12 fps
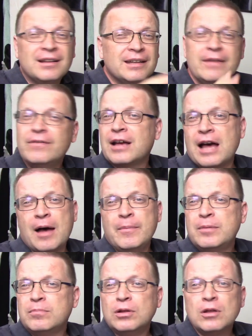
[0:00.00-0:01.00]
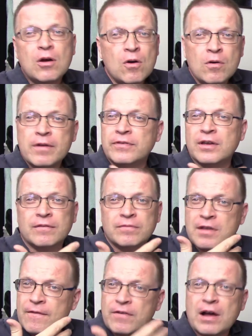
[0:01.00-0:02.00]
Leave a comment below if
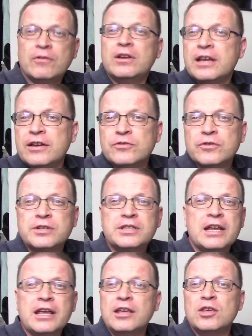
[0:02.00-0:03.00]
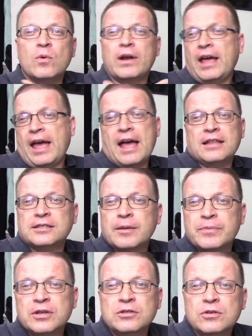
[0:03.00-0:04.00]
you found it interesting, you want to add
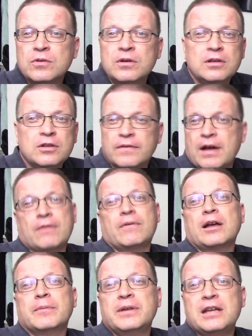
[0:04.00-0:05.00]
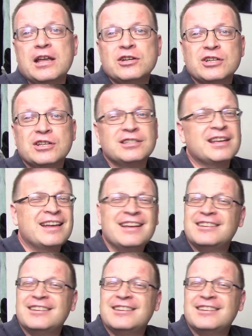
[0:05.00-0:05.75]
something to it, you've got recommendations.